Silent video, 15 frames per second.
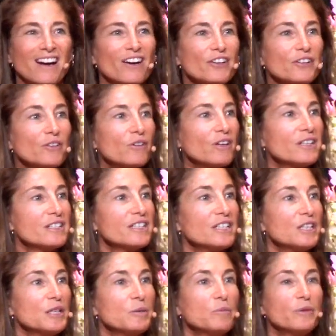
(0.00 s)
or our
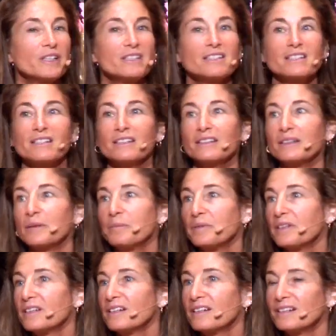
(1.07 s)
team wins the
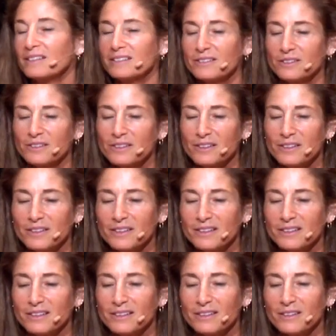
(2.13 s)
Olympics, or
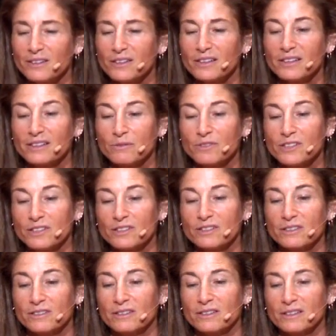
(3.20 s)
which
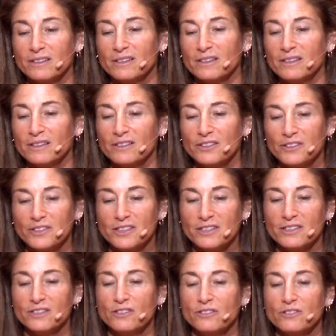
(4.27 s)
is
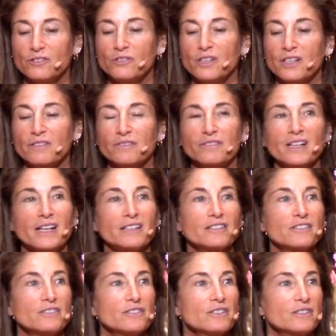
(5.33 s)
you do get a
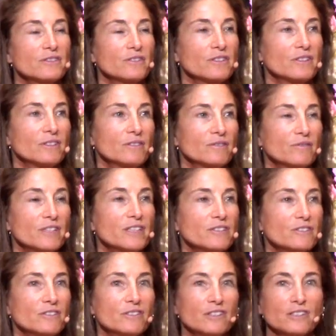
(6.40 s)
flash. There's
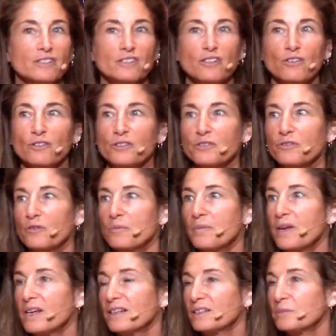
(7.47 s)
research that shows for
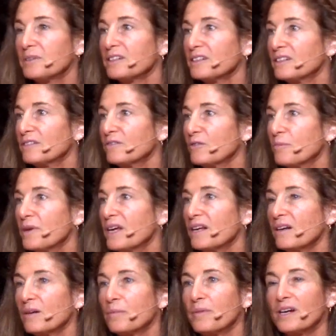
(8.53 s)
men, especially for
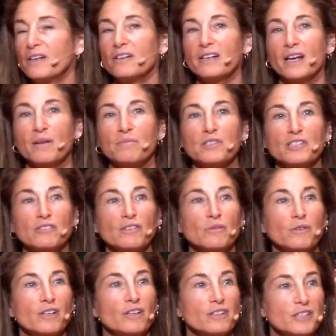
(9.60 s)
men, our biochemistry
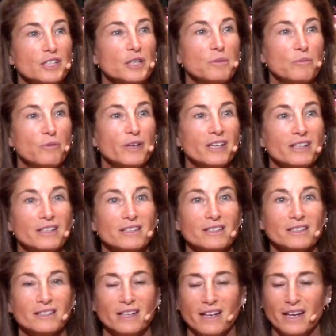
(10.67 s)
when our team
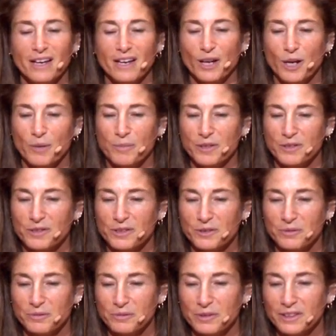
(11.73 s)
wins. I mean, there's
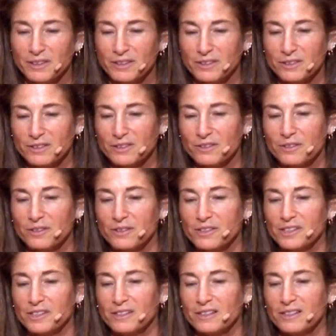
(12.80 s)
a real
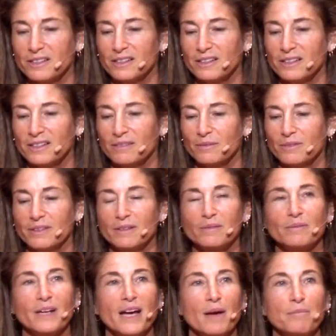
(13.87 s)
surge in the
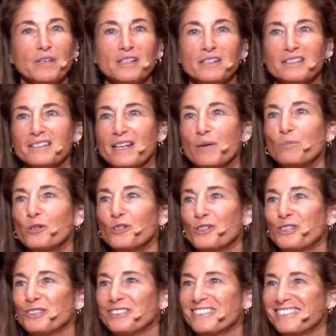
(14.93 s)
happiness
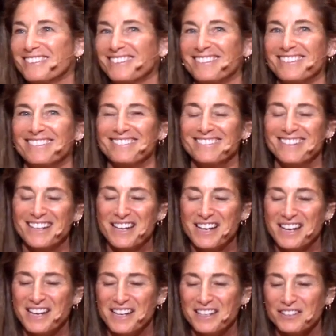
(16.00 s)
chemicals,
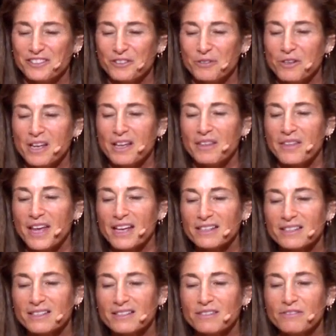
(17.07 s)
So
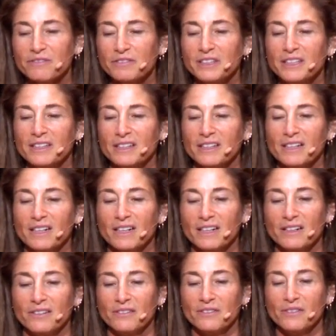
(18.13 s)
that's the fleeting
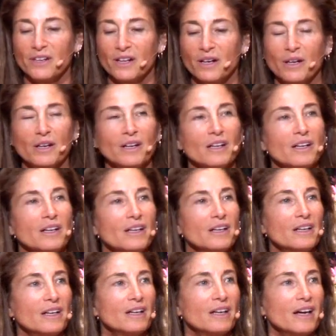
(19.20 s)
kind of
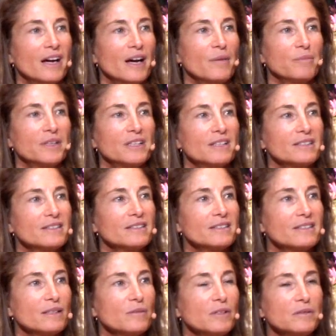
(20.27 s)
happiness, and
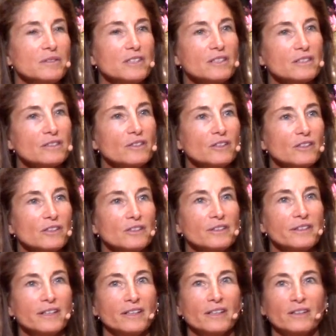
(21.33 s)
then sometimes it's longer
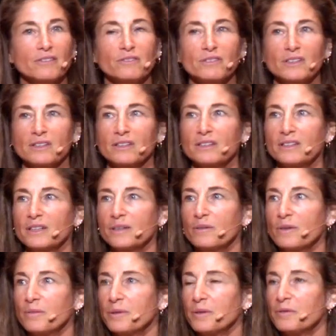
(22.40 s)
lived, like
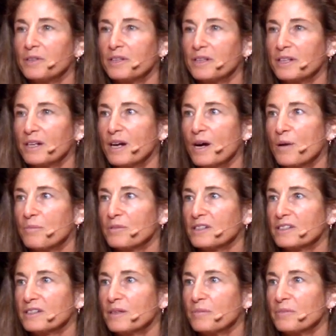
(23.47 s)
when we really
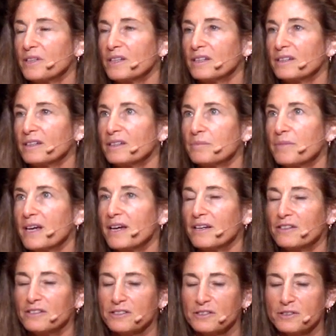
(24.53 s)
accomplish something that
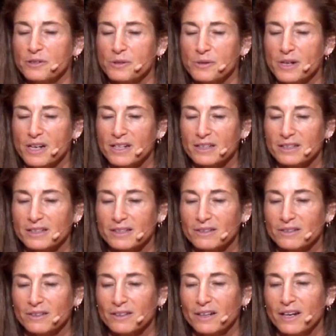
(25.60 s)
matters to us,
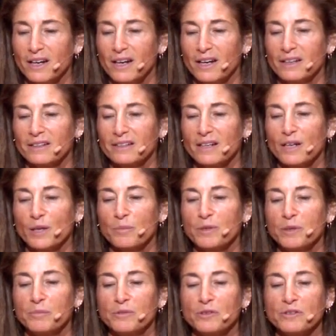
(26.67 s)
or time
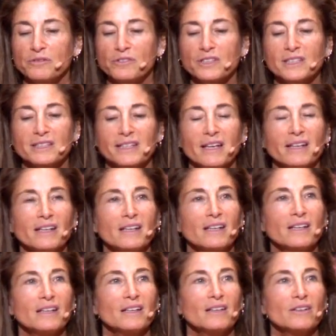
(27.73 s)
in a beautiful
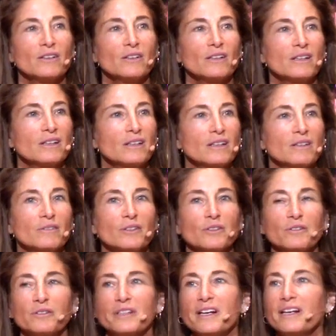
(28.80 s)
setting, or a real
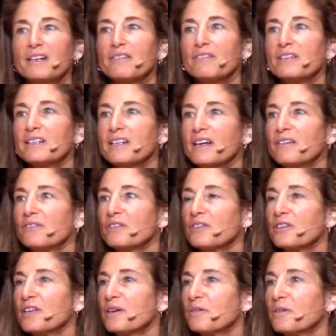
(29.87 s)
creative
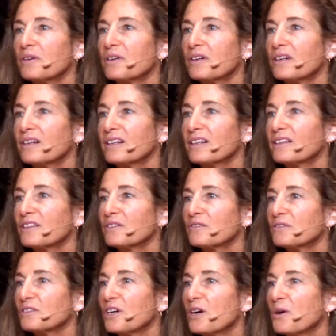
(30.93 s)
endeavor that we're in the
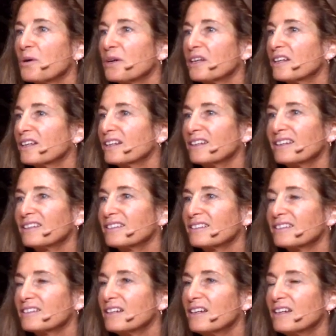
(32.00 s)
flow in.
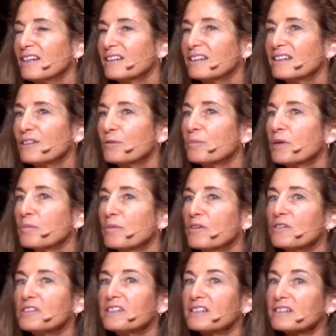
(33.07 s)
Then
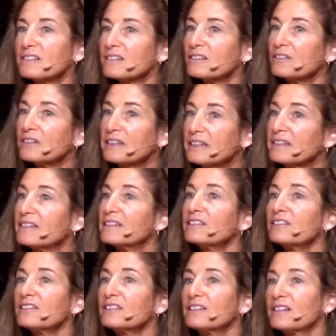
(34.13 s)
Pamoja, it's still
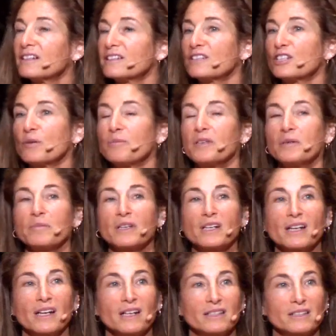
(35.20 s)
conditioned on something, but
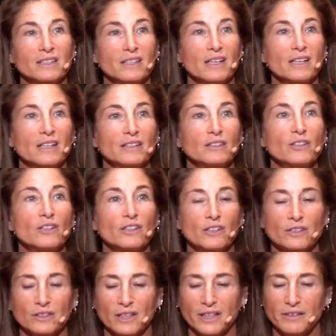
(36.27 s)
it has a kind of
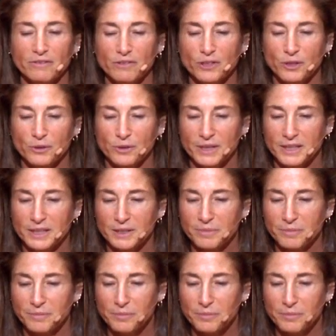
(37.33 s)
longer life to it.